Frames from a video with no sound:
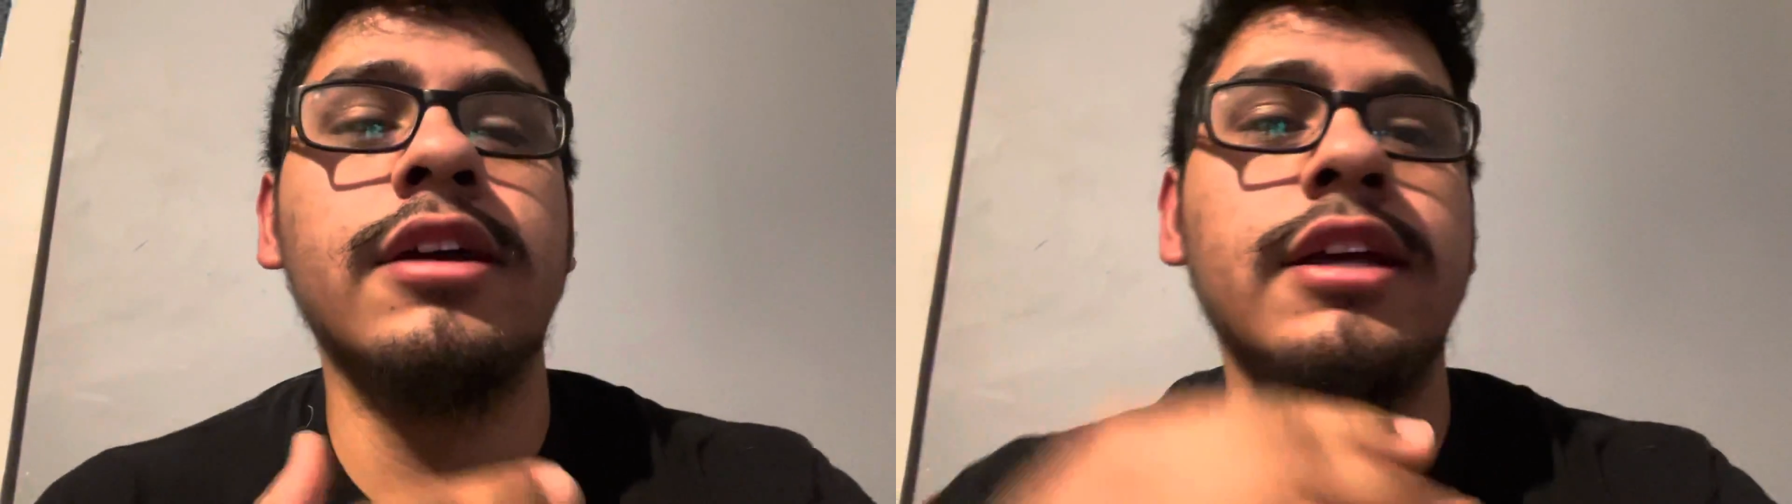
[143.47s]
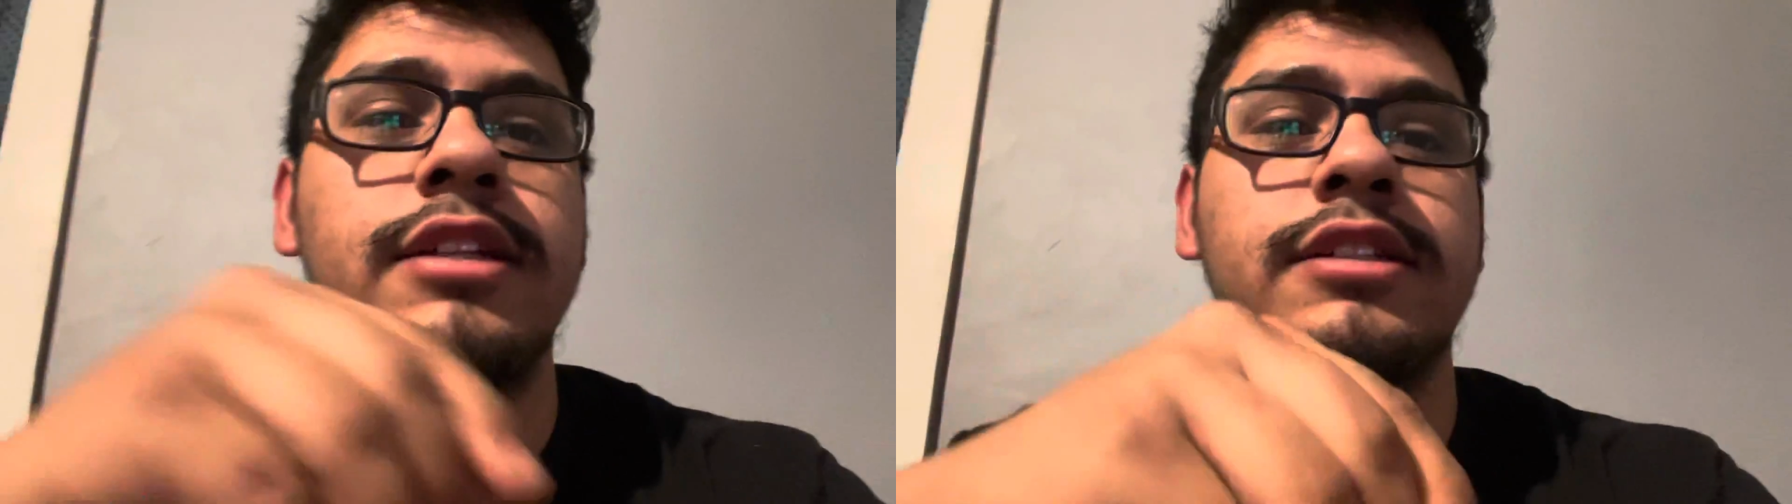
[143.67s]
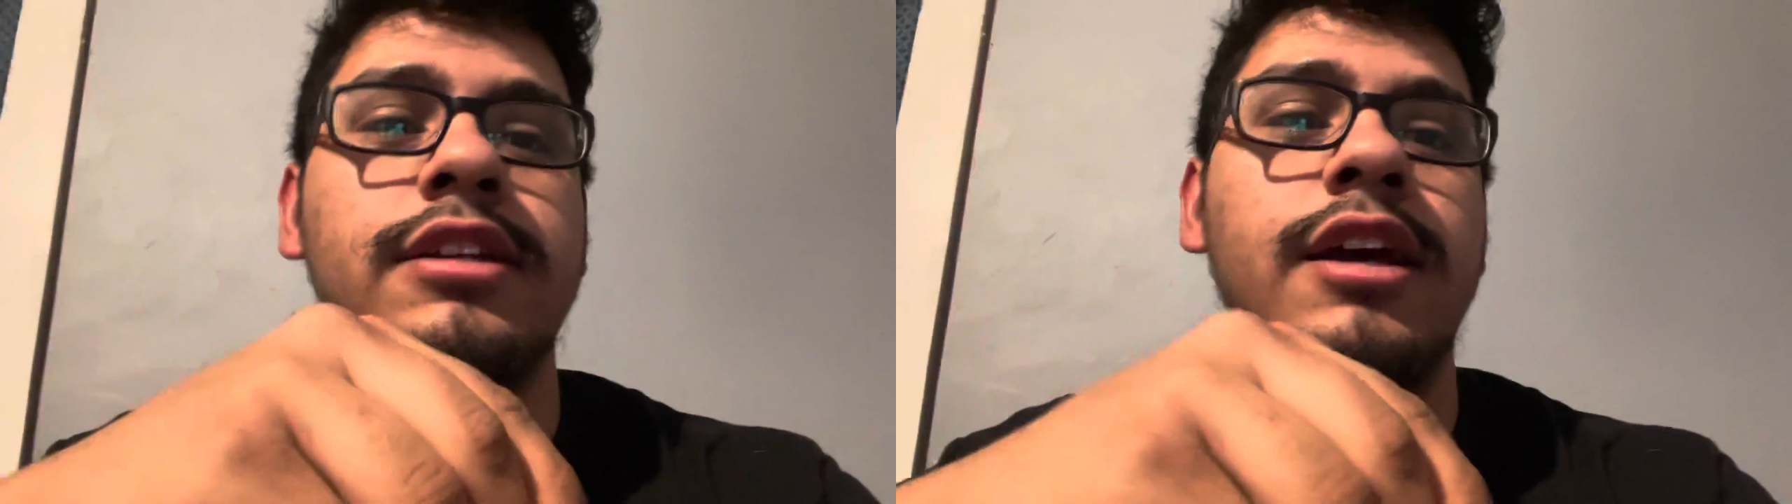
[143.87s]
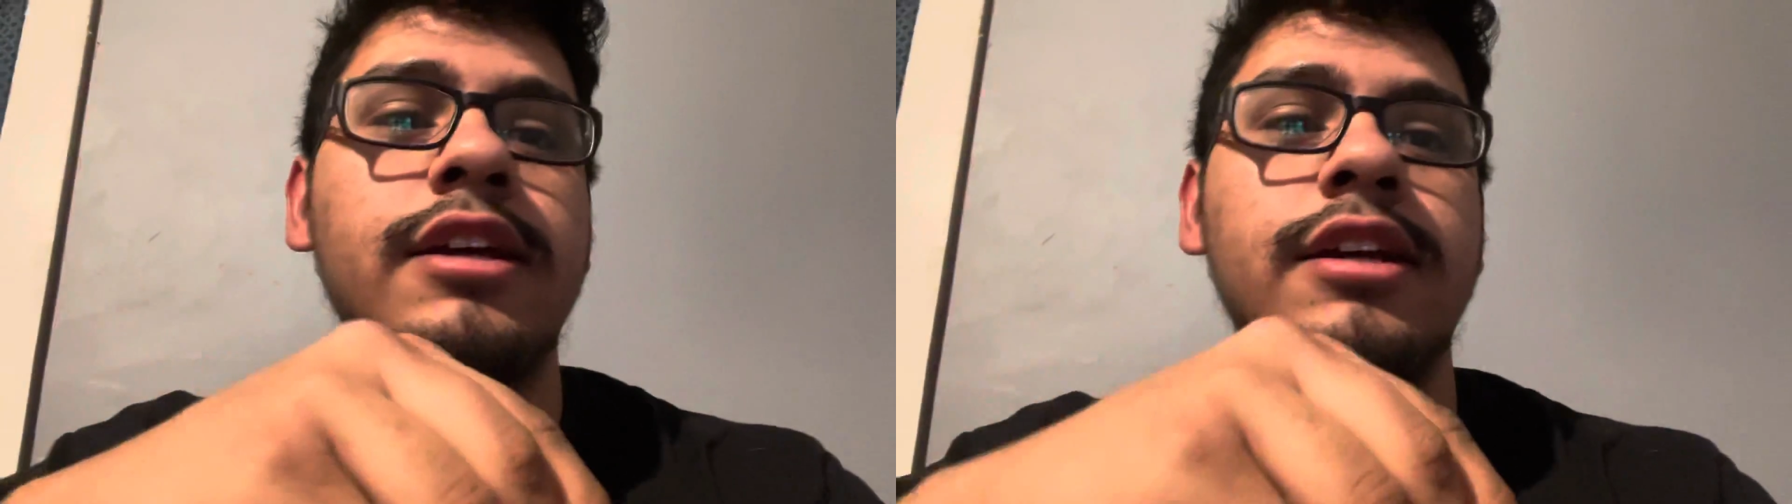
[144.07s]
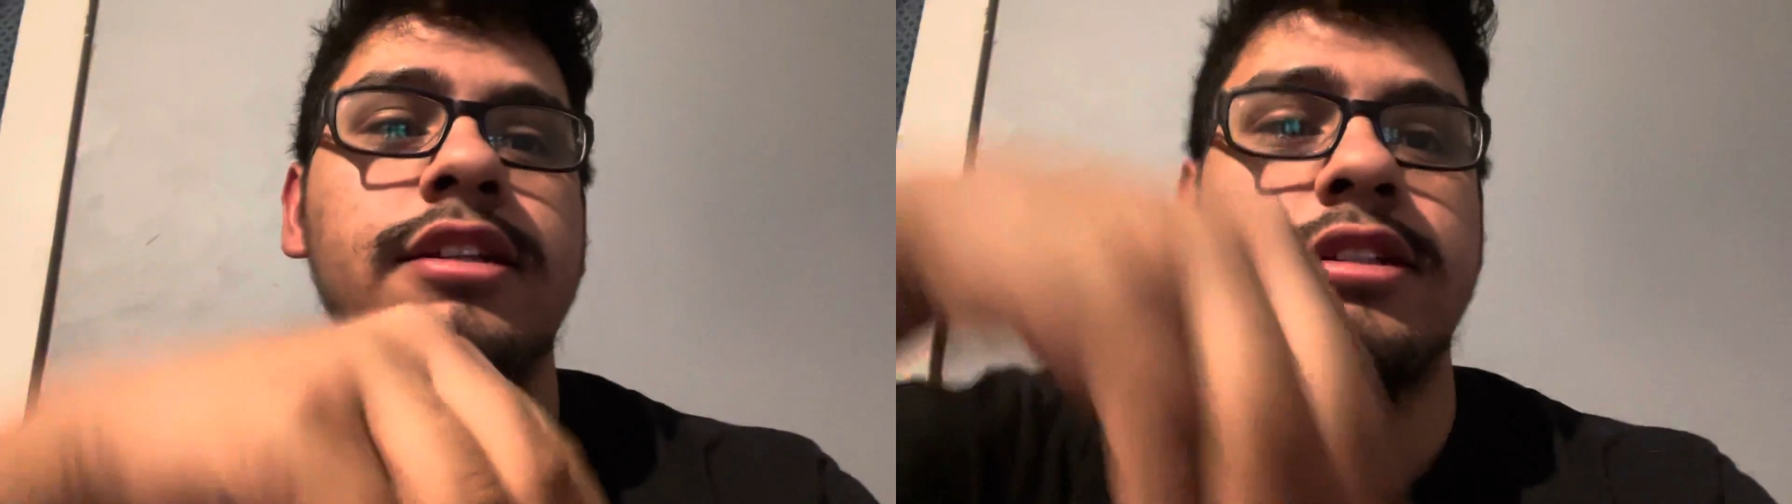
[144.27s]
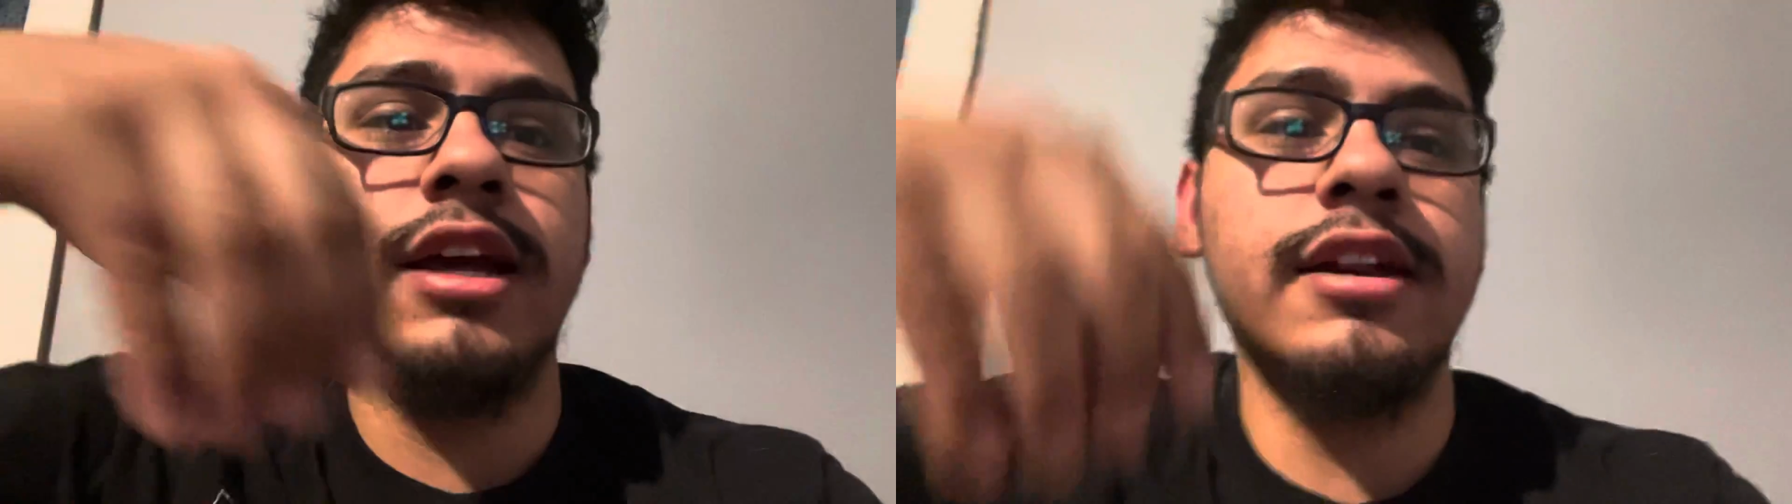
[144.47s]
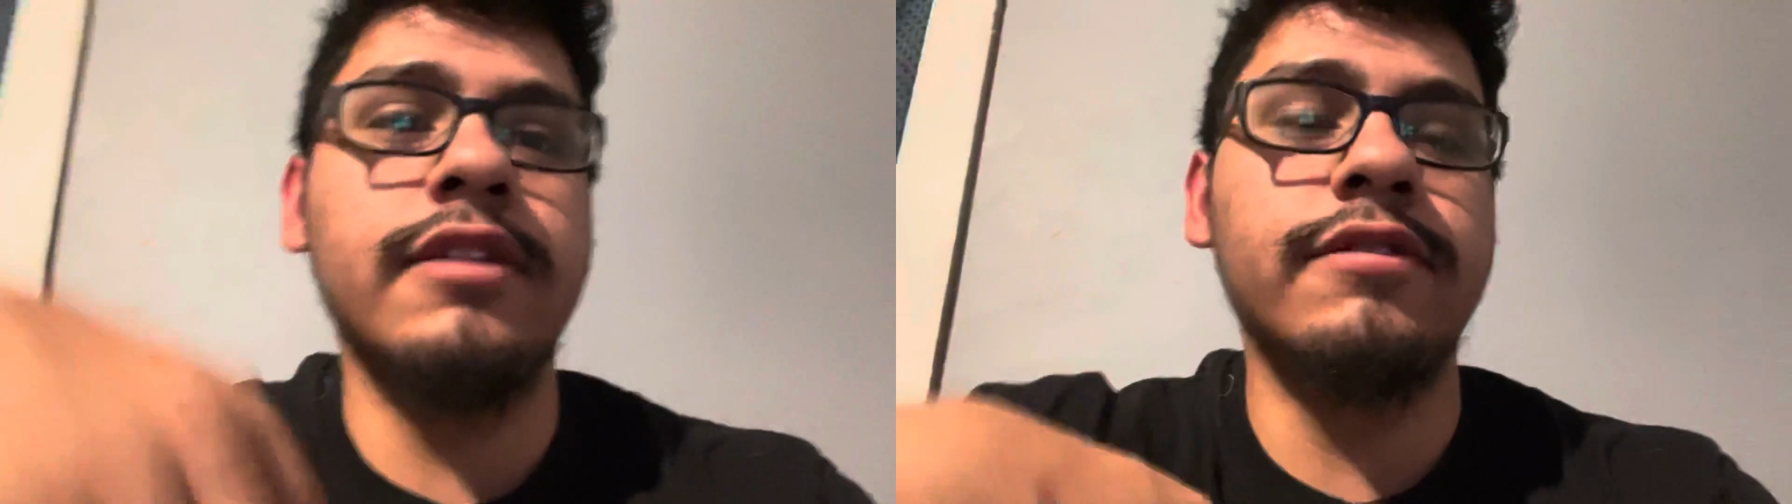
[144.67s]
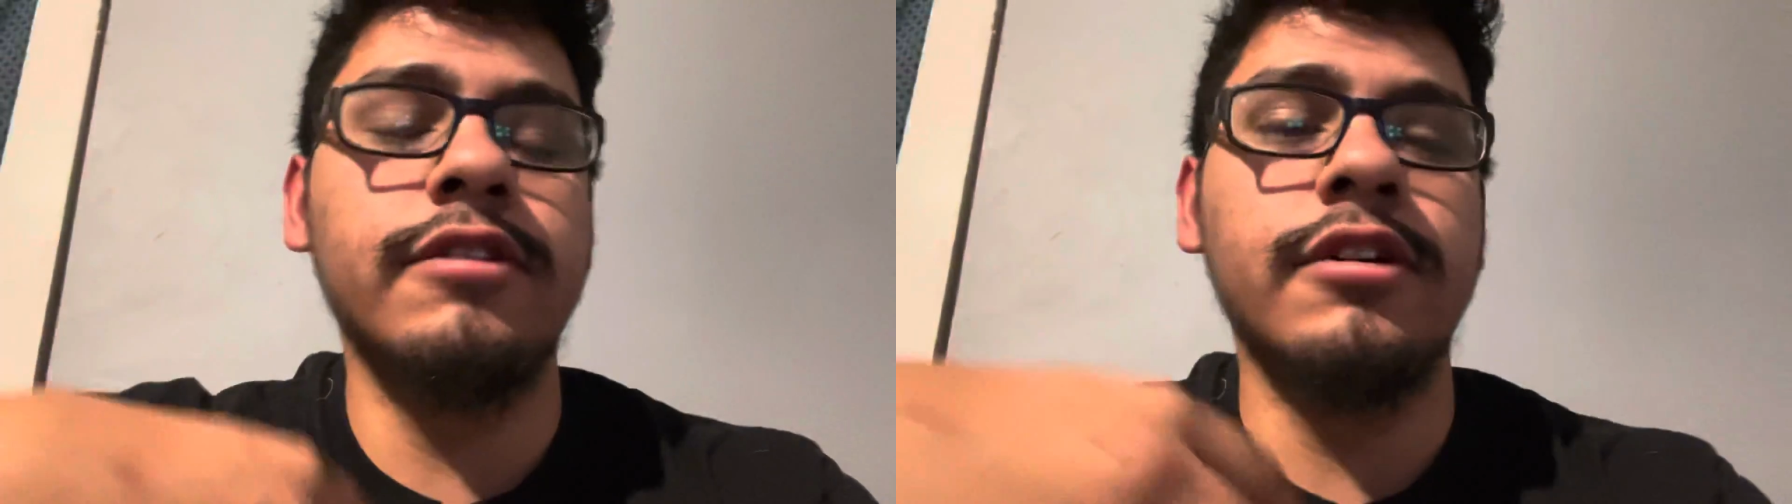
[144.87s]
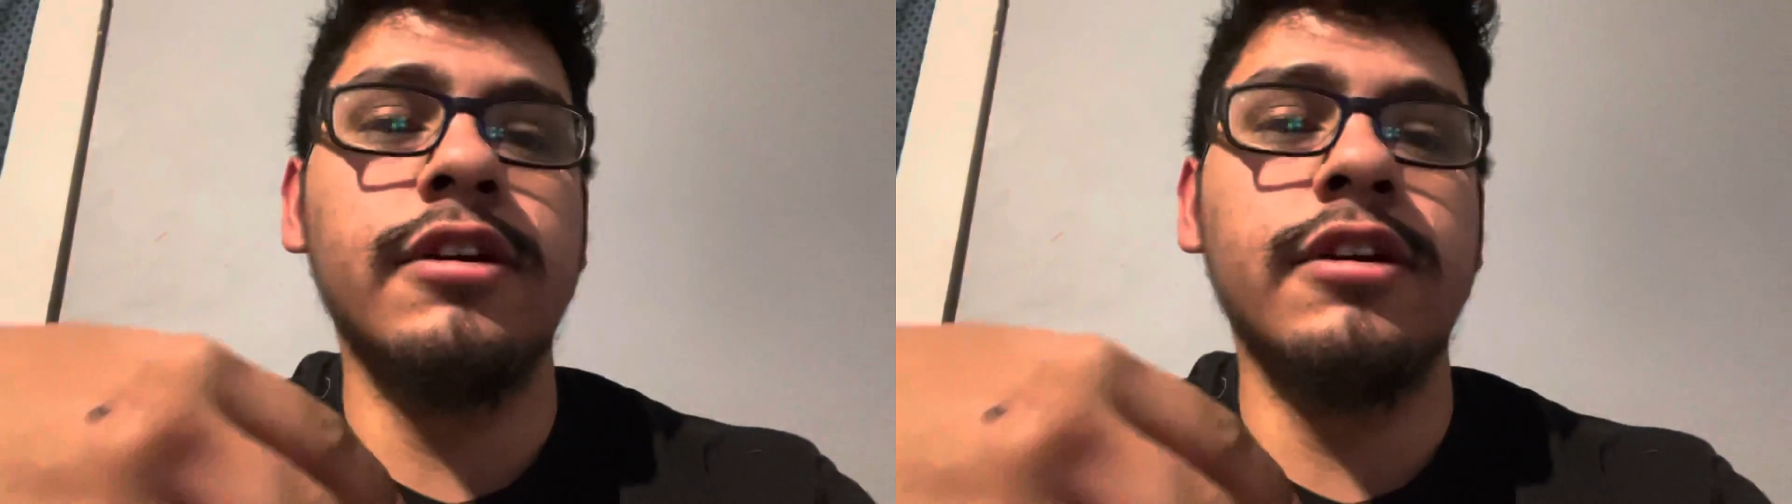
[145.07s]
inside of